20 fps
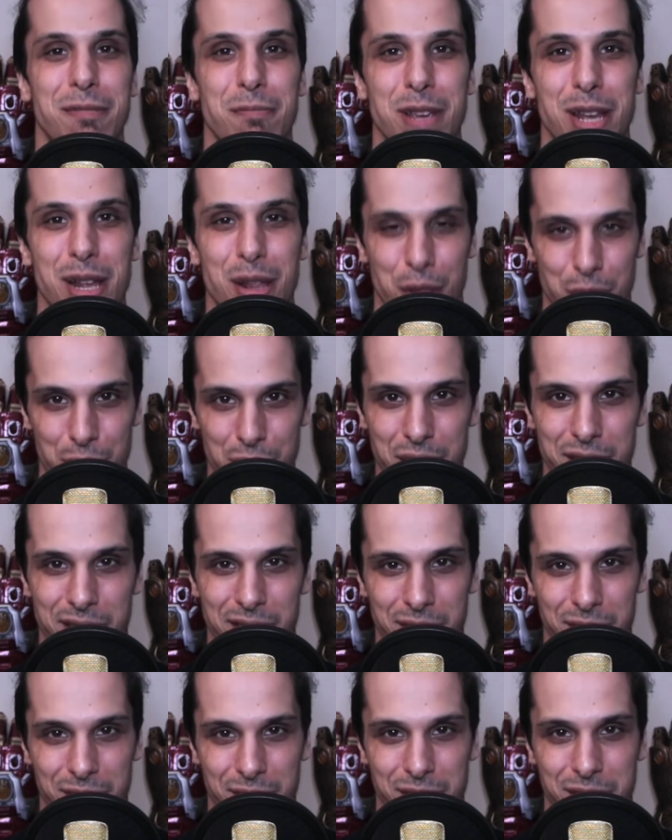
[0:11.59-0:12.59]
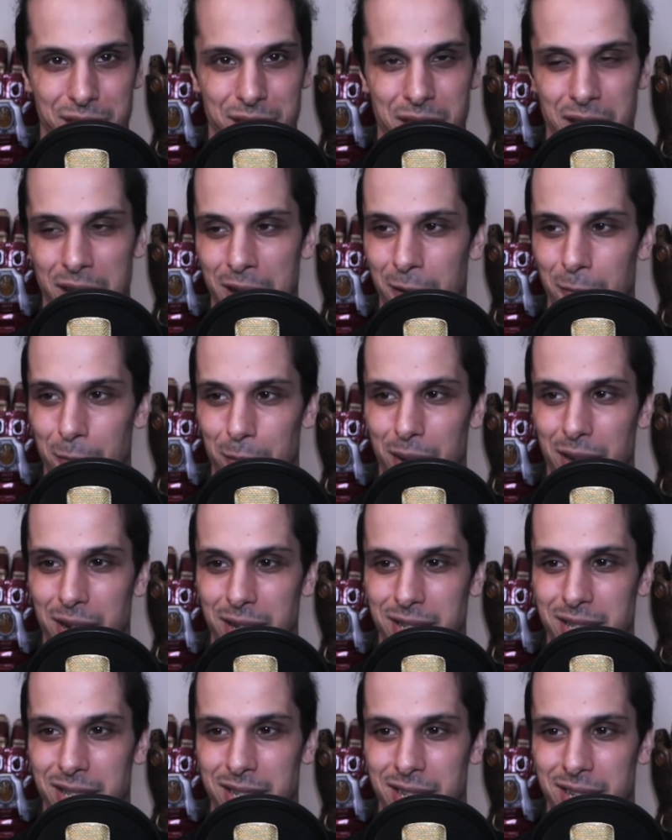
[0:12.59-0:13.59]
be in theaters,
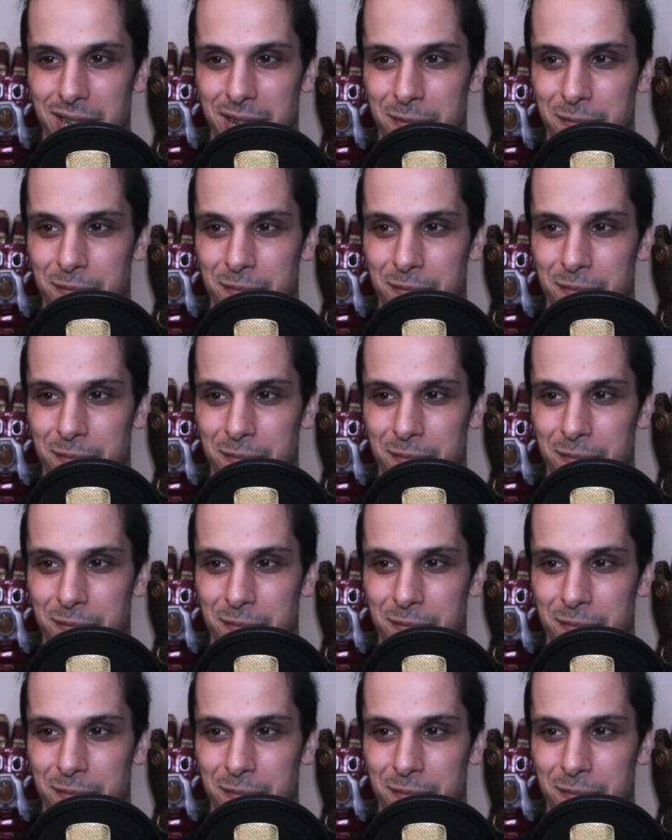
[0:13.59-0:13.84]
but